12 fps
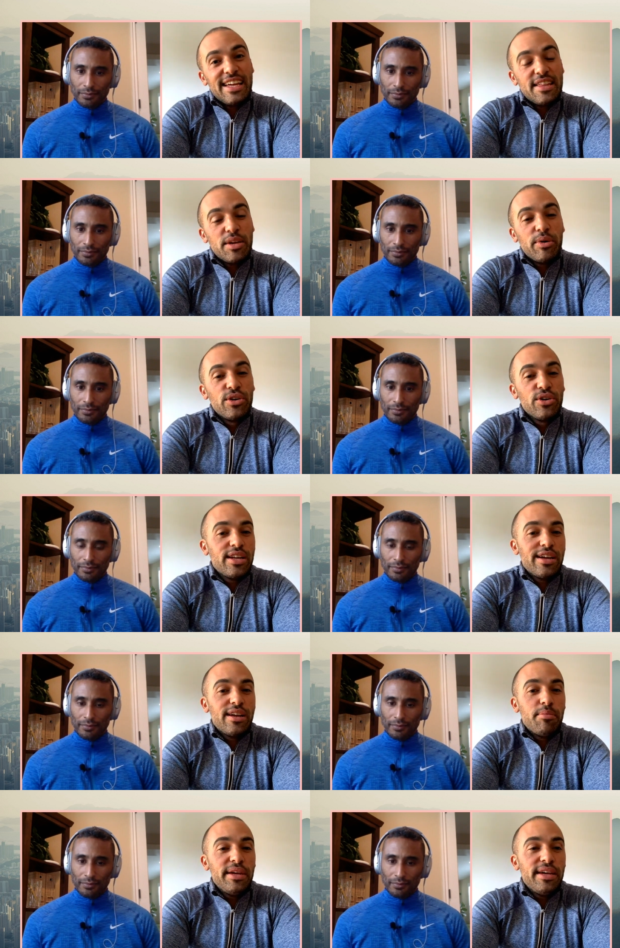Speaker 1: I think we're looking
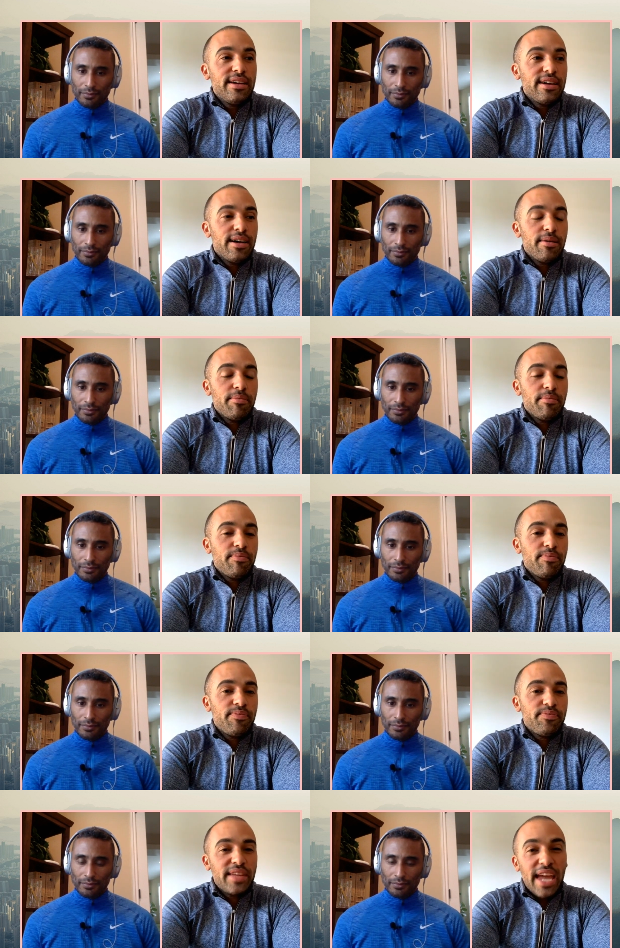at a big um,
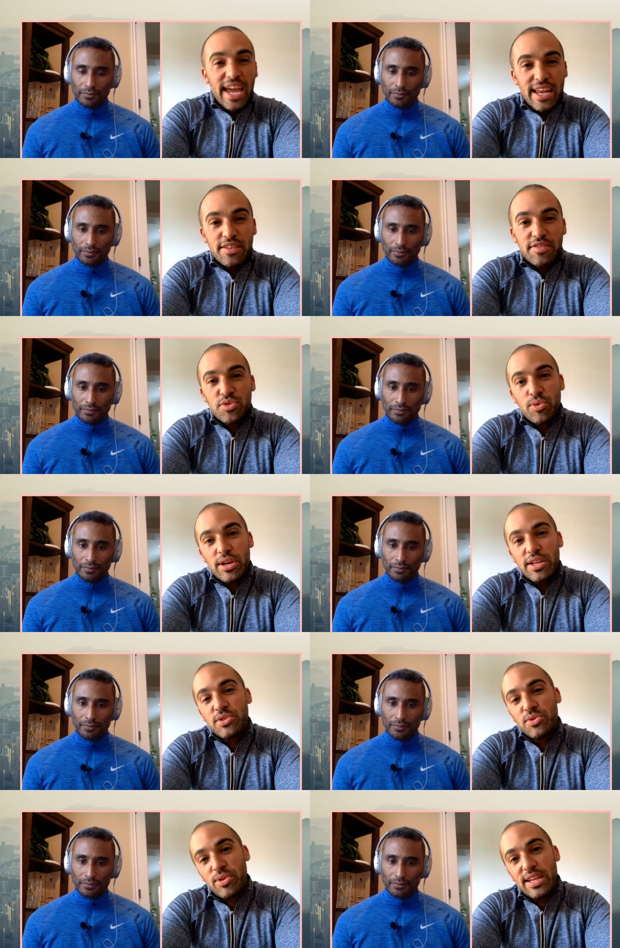end of
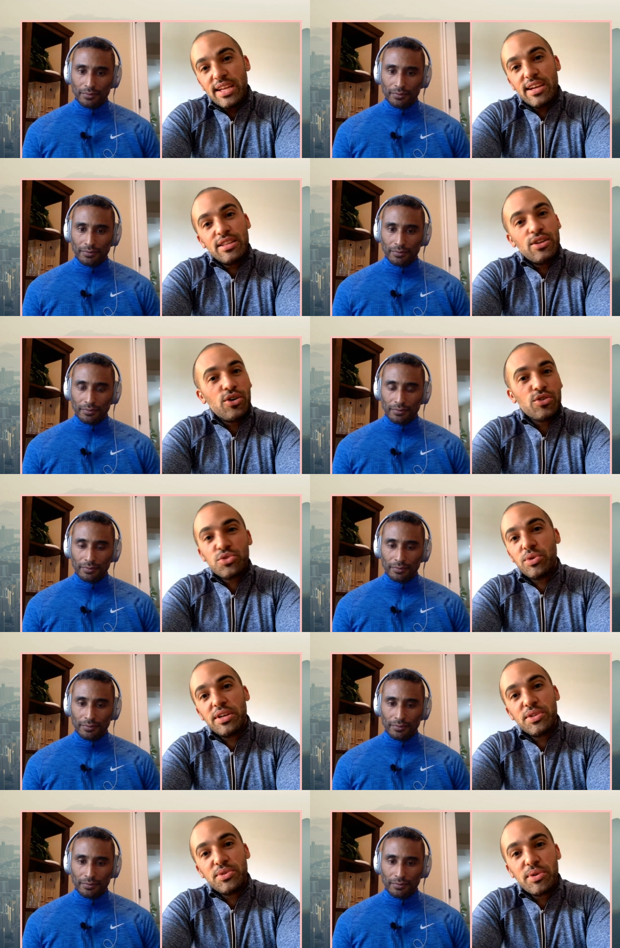2020, a long
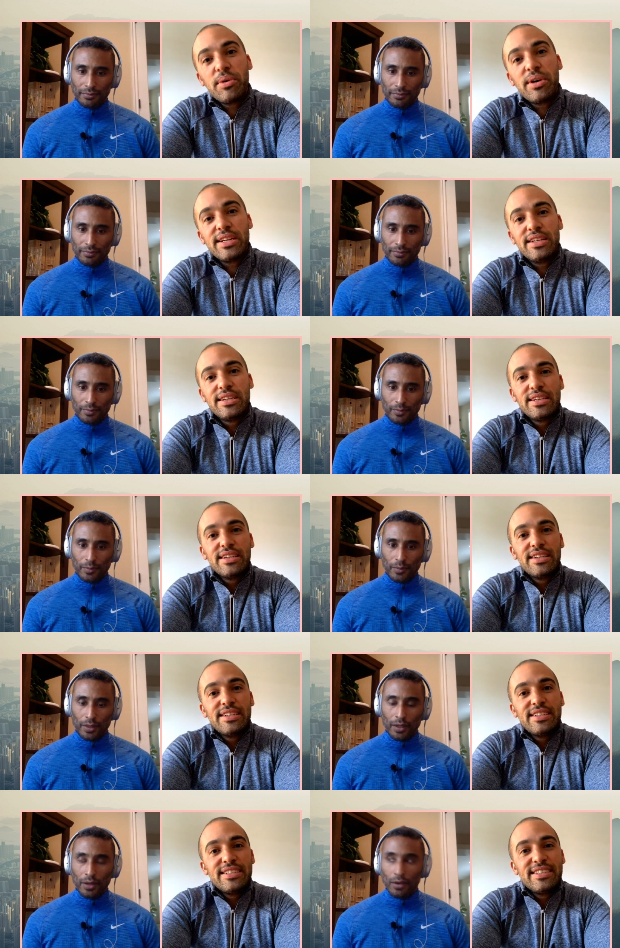2021.
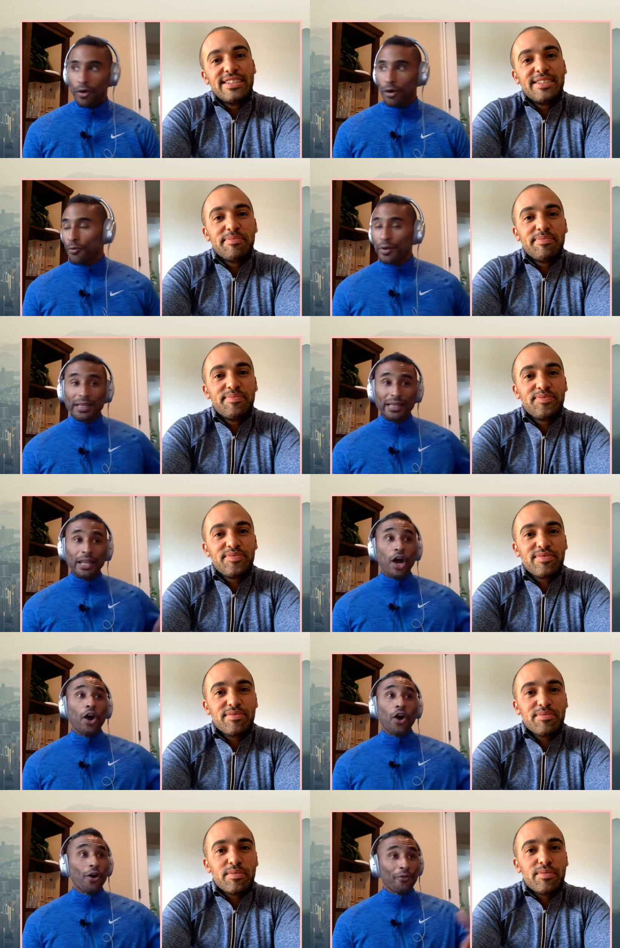Or a really
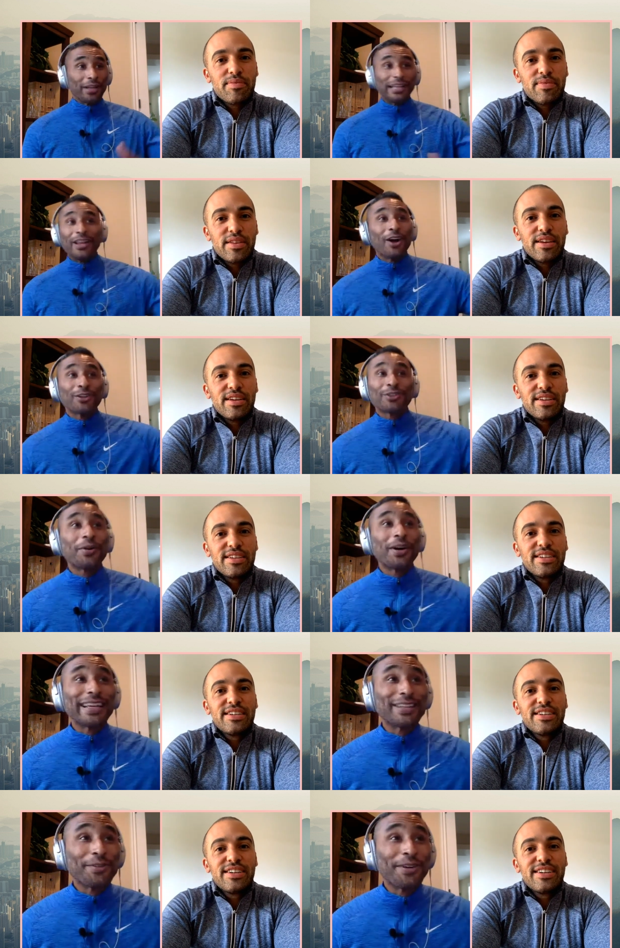long,
Speaker 2: or a really long
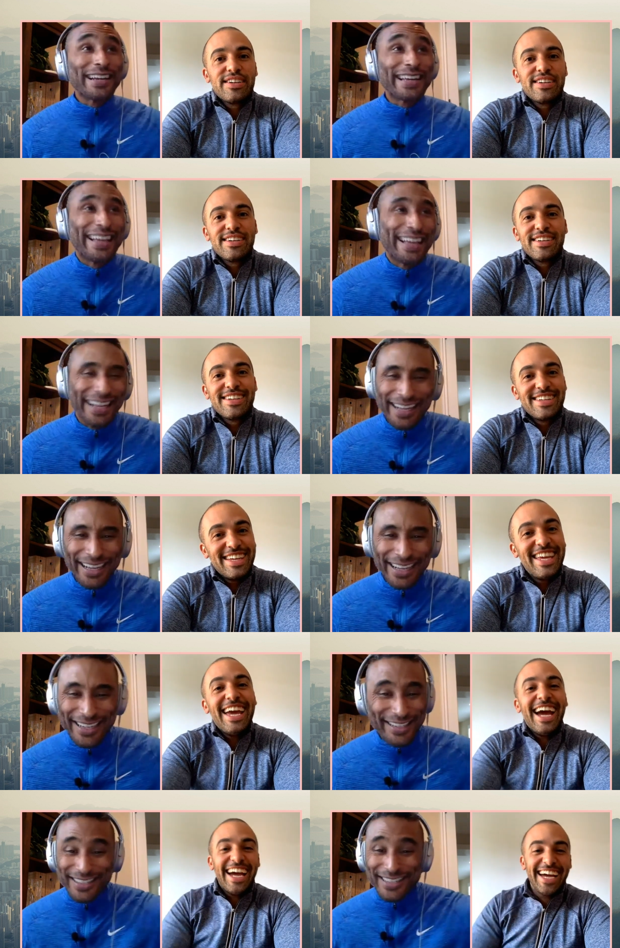2020. yeah,
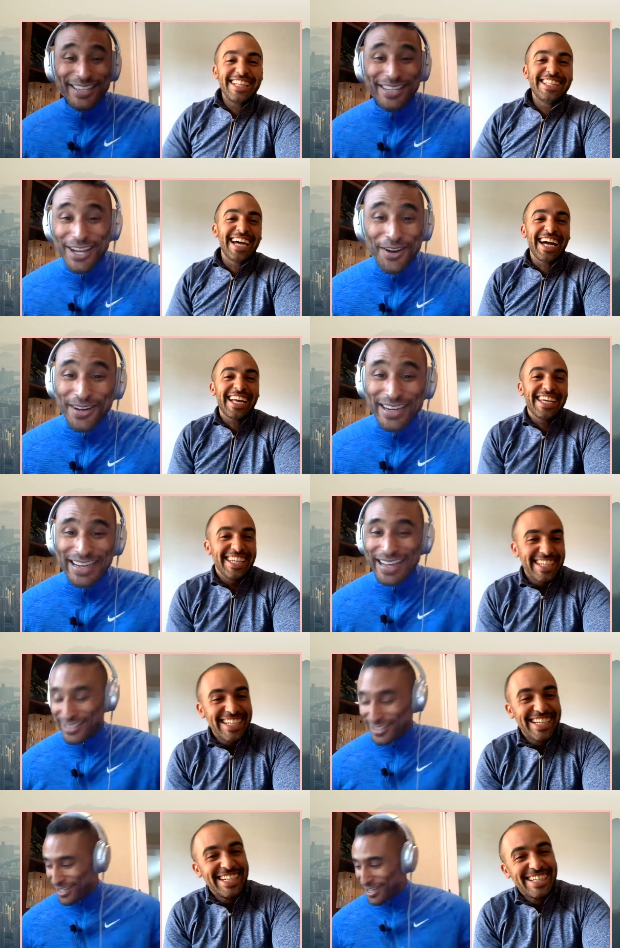it's going to go into
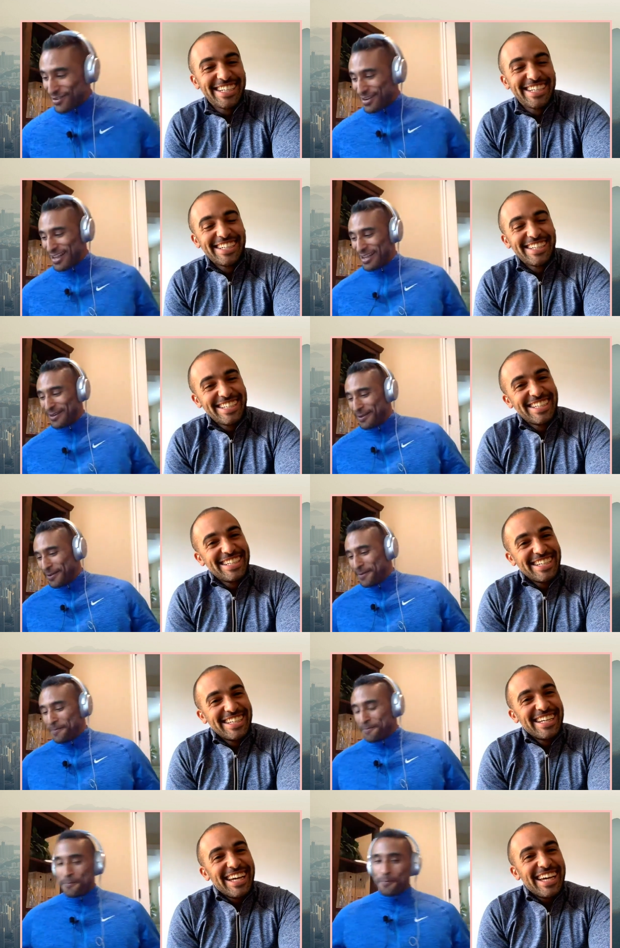next year, right?
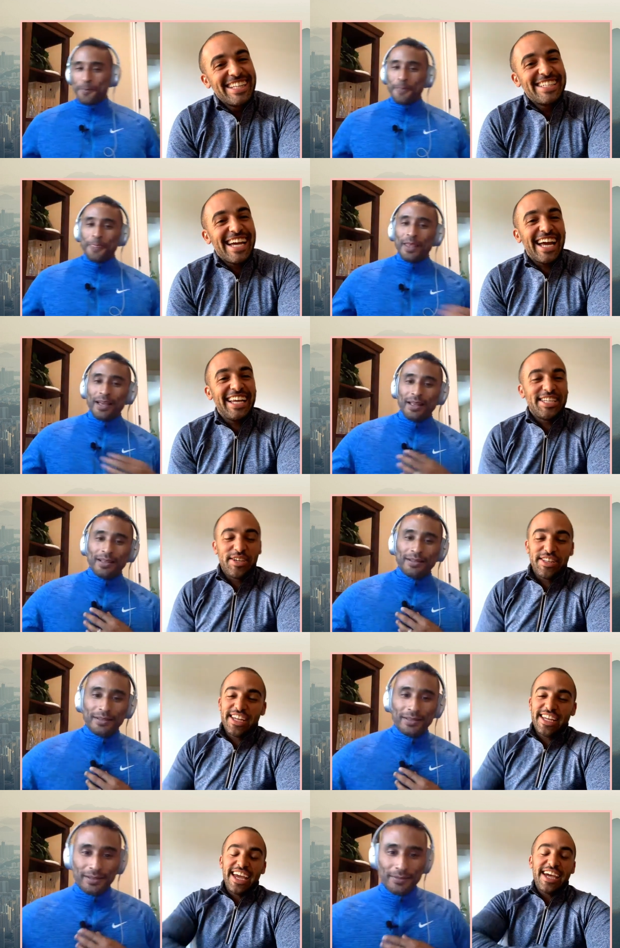Exactly.
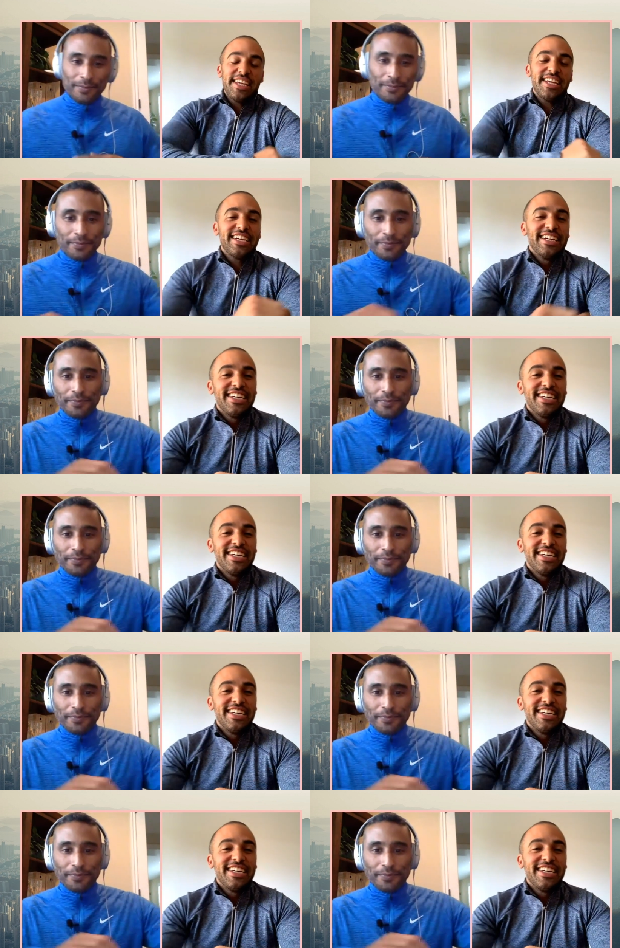
Speaker 1: So I think, yeah, I think